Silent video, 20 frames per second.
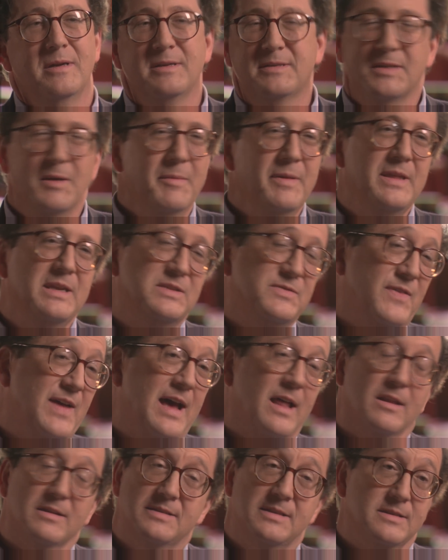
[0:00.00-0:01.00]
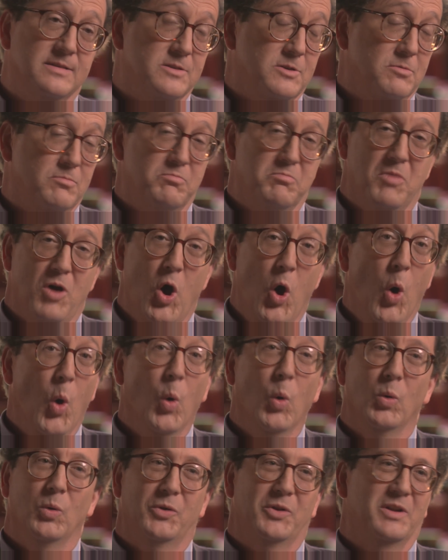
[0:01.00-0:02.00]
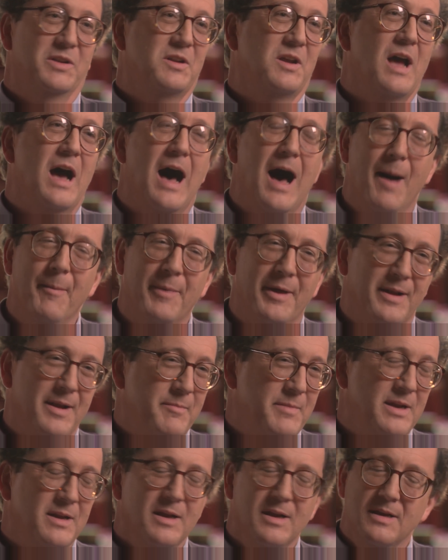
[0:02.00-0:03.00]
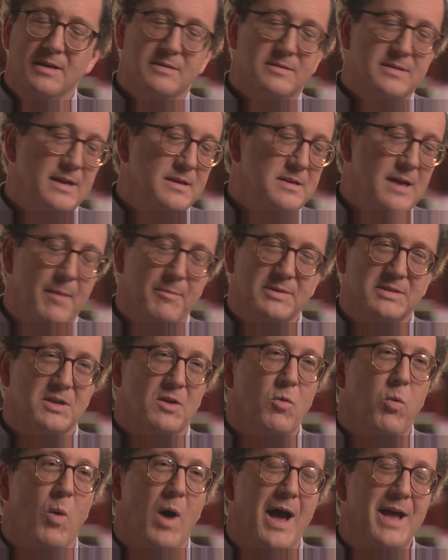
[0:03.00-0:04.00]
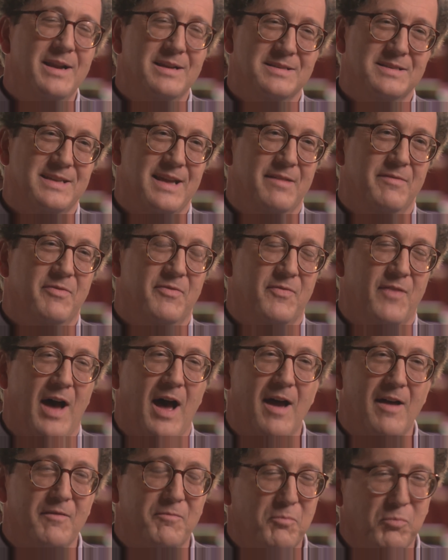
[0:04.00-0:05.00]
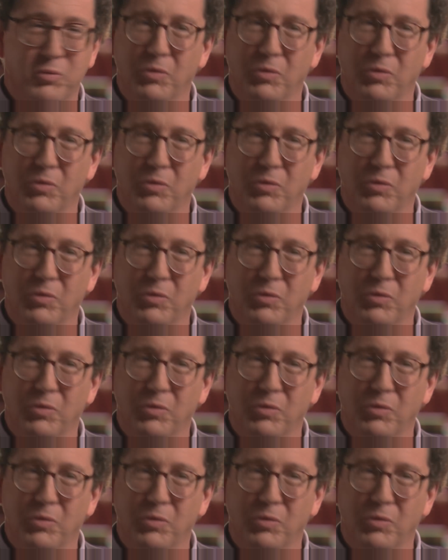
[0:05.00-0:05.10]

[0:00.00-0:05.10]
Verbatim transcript: some of these fallacies are old and common. I mean, St. Thomas Aquinas gave five